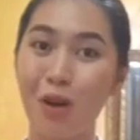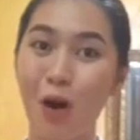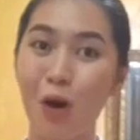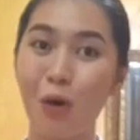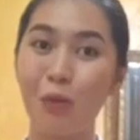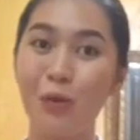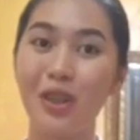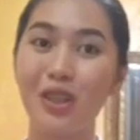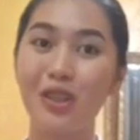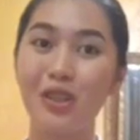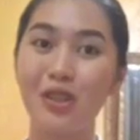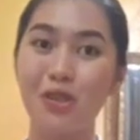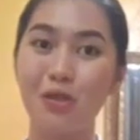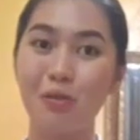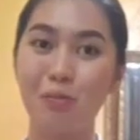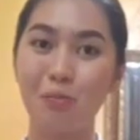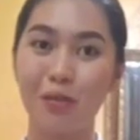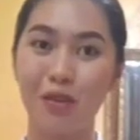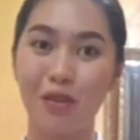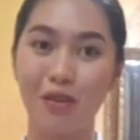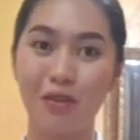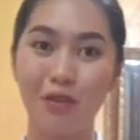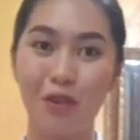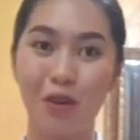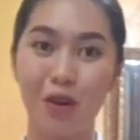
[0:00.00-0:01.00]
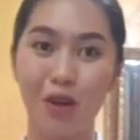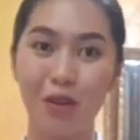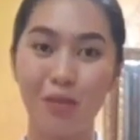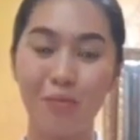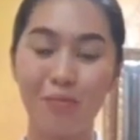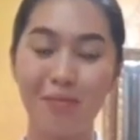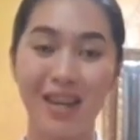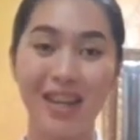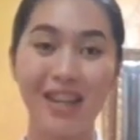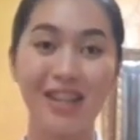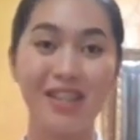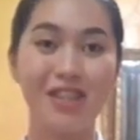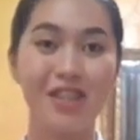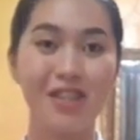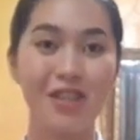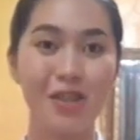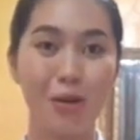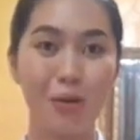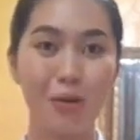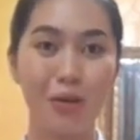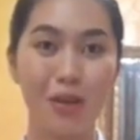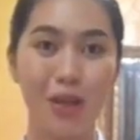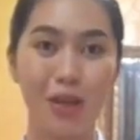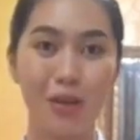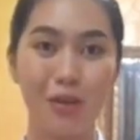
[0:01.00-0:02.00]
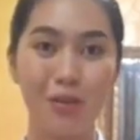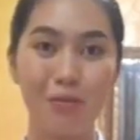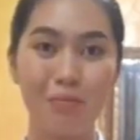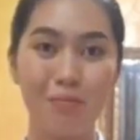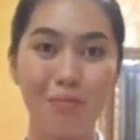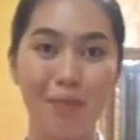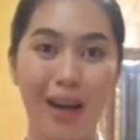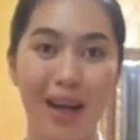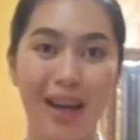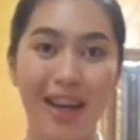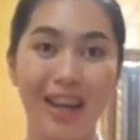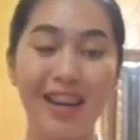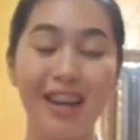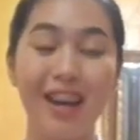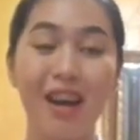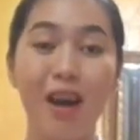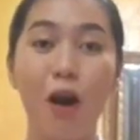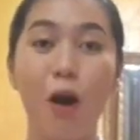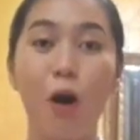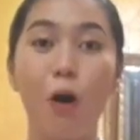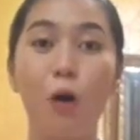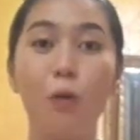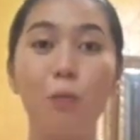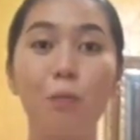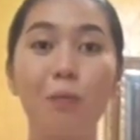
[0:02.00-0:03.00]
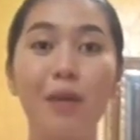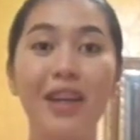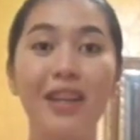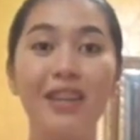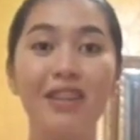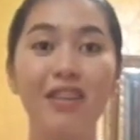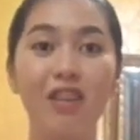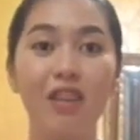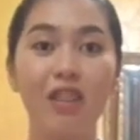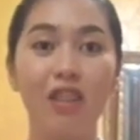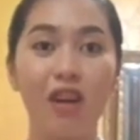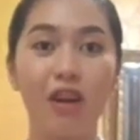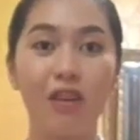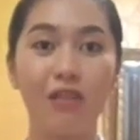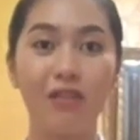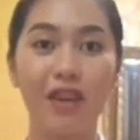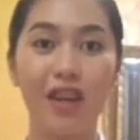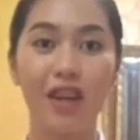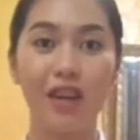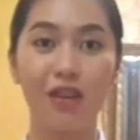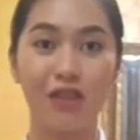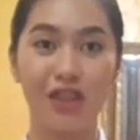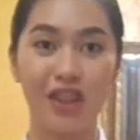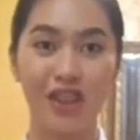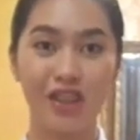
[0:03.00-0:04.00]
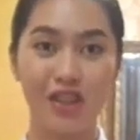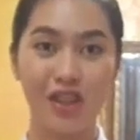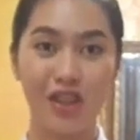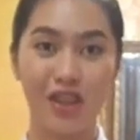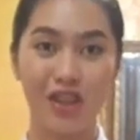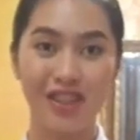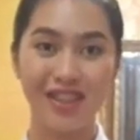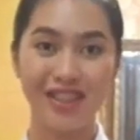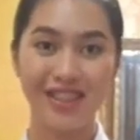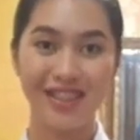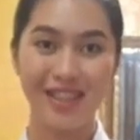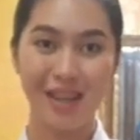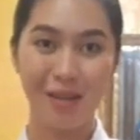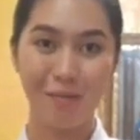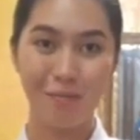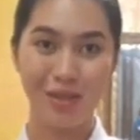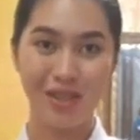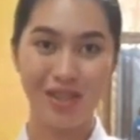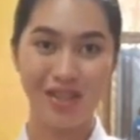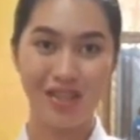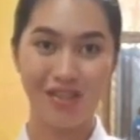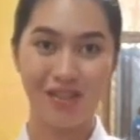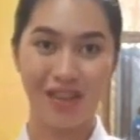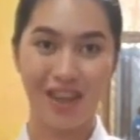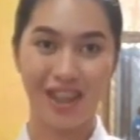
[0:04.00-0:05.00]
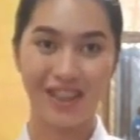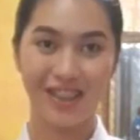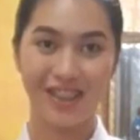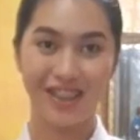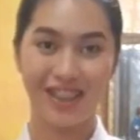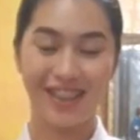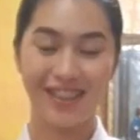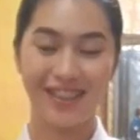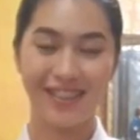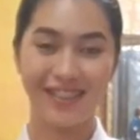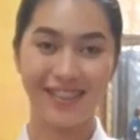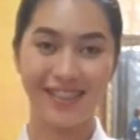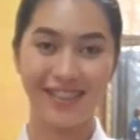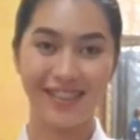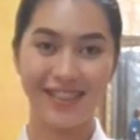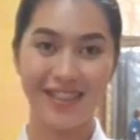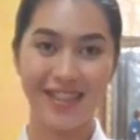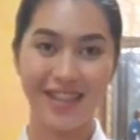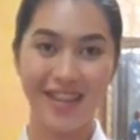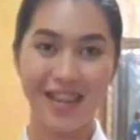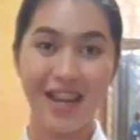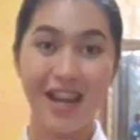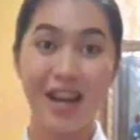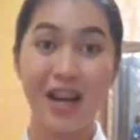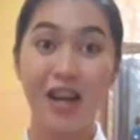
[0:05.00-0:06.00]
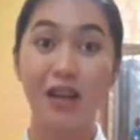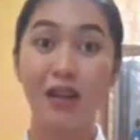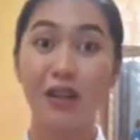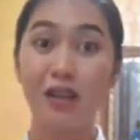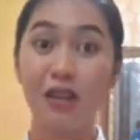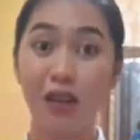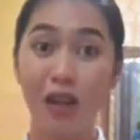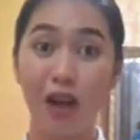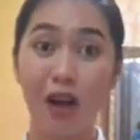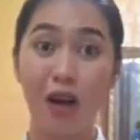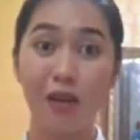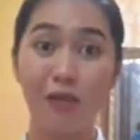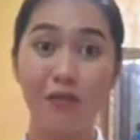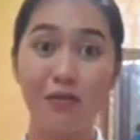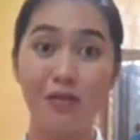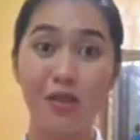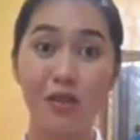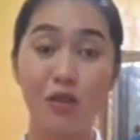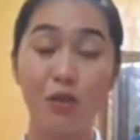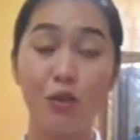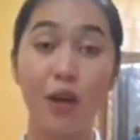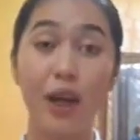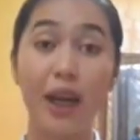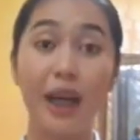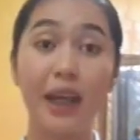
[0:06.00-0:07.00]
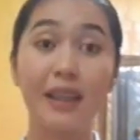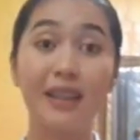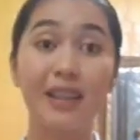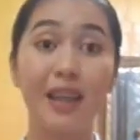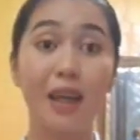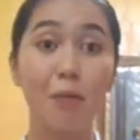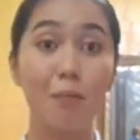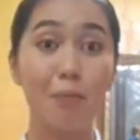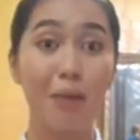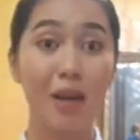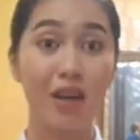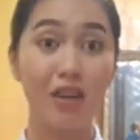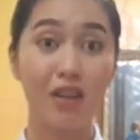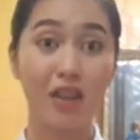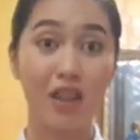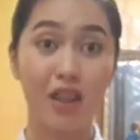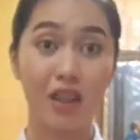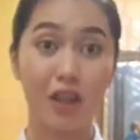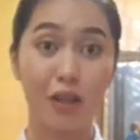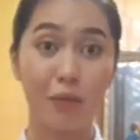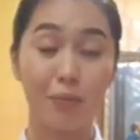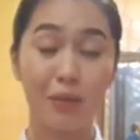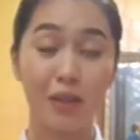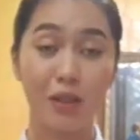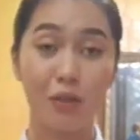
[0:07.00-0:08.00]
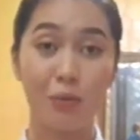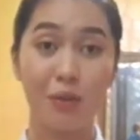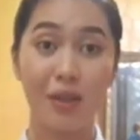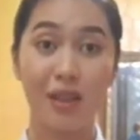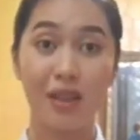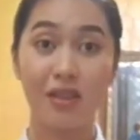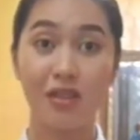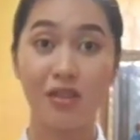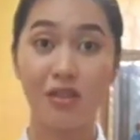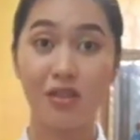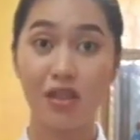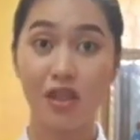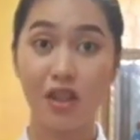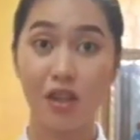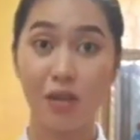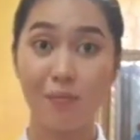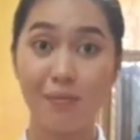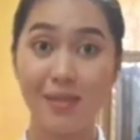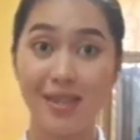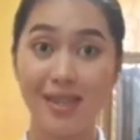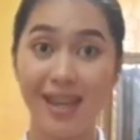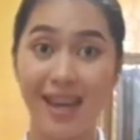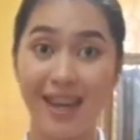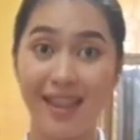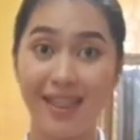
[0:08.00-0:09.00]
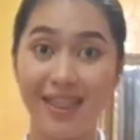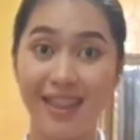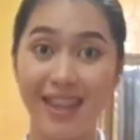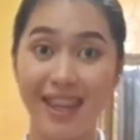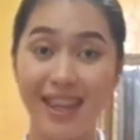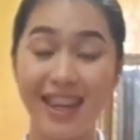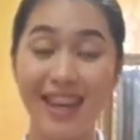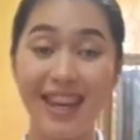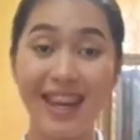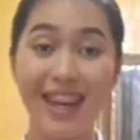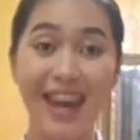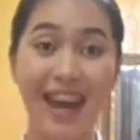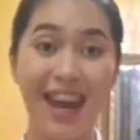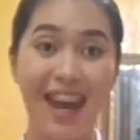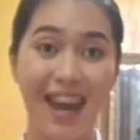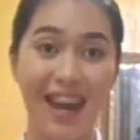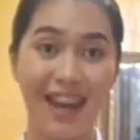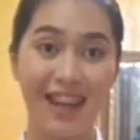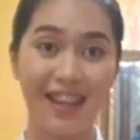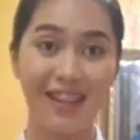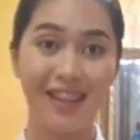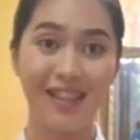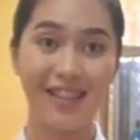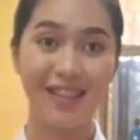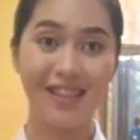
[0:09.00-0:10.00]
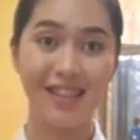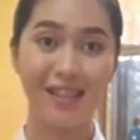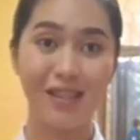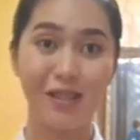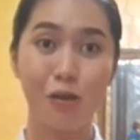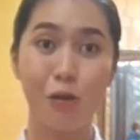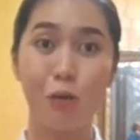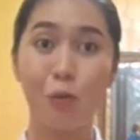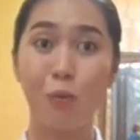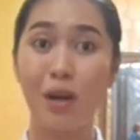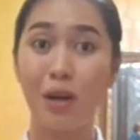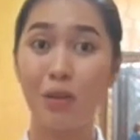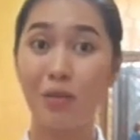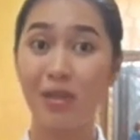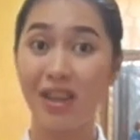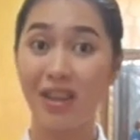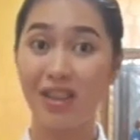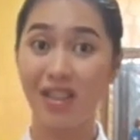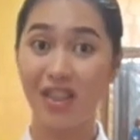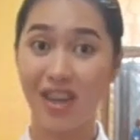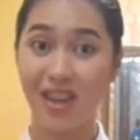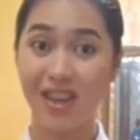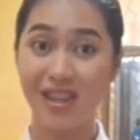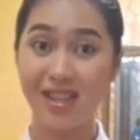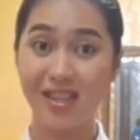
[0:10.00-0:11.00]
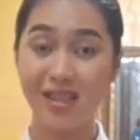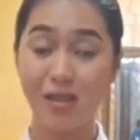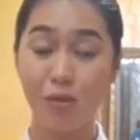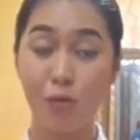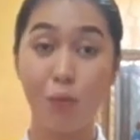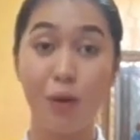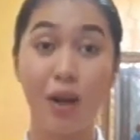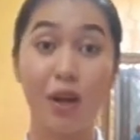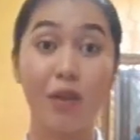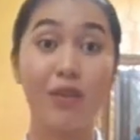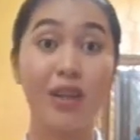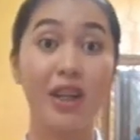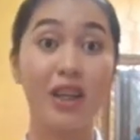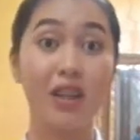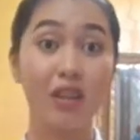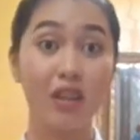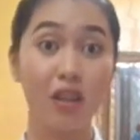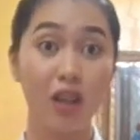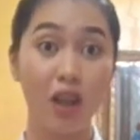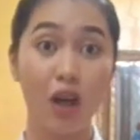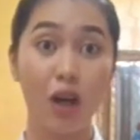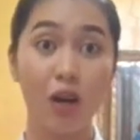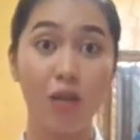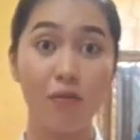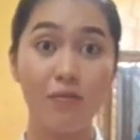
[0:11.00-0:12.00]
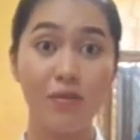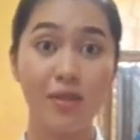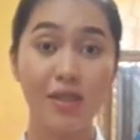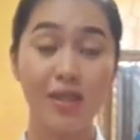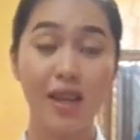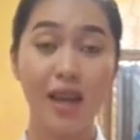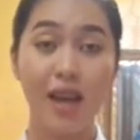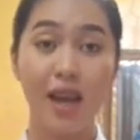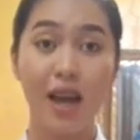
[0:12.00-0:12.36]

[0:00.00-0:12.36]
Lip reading: going to perform and show you my open gloving return demonstration. Gloves create a barrier between germs and the hands. So wearing gloves